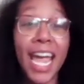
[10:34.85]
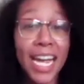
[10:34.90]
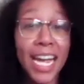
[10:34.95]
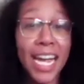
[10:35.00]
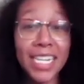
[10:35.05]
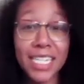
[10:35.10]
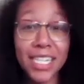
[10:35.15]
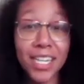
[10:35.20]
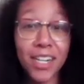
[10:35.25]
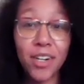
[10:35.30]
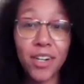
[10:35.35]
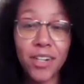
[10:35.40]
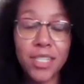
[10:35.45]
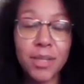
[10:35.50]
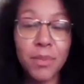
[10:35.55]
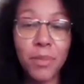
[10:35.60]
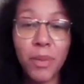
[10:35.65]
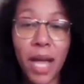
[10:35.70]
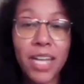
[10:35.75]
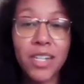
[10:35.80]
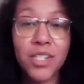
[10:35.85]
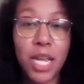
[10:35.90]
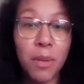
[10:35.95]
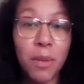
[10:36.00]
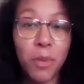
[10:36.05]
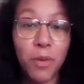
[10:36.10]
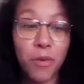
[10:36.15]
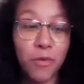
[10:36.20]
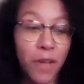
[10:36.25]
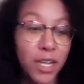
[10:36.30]
hey, I see you're a supply
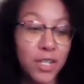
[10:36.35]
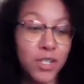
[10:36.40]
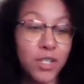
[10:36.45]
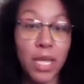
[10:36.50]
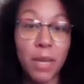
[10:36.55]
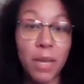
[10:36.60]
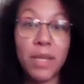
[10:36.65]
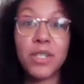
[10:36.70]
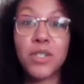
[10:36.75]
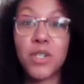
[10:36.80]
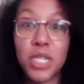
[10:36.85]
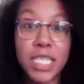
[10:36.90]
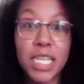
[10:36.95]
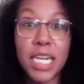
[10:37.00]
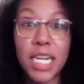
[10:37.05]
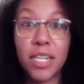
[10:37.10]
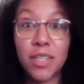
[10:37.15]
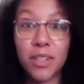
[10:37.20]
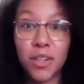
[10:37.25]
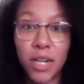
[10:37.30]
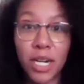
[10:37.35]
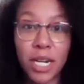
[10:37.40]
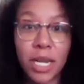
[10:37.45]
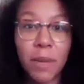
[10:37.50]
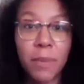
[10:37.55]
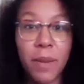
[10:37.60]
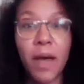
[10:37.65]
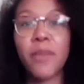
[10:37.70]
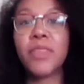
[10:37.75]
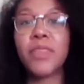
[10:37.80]
chain professional. I'm interested in
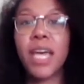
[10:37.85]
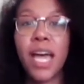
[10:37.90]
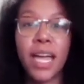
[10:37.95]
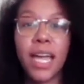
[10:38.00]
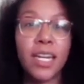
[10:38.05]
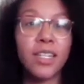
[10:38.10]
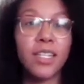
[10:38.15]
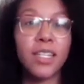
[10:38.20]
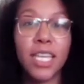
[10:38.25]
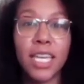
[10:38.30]
learning about that.